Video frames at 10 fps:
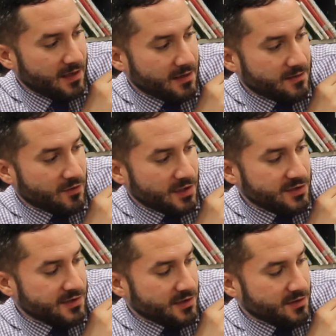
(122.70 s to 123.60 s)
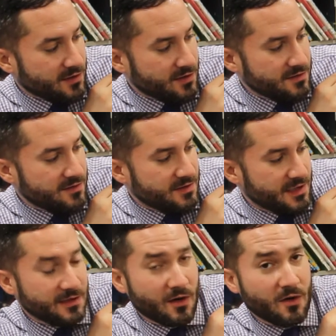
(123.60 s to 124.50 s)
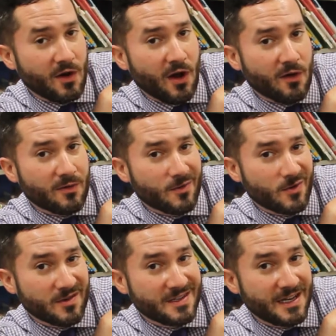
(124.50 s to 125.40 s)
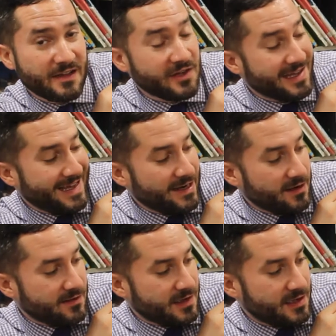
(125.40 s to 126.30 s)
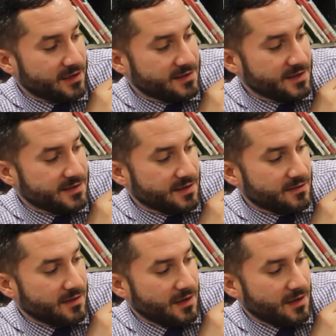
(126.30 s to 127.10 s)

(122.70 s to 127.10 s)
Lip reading: had crushes on girls who didn't know or didn't even care that he existed.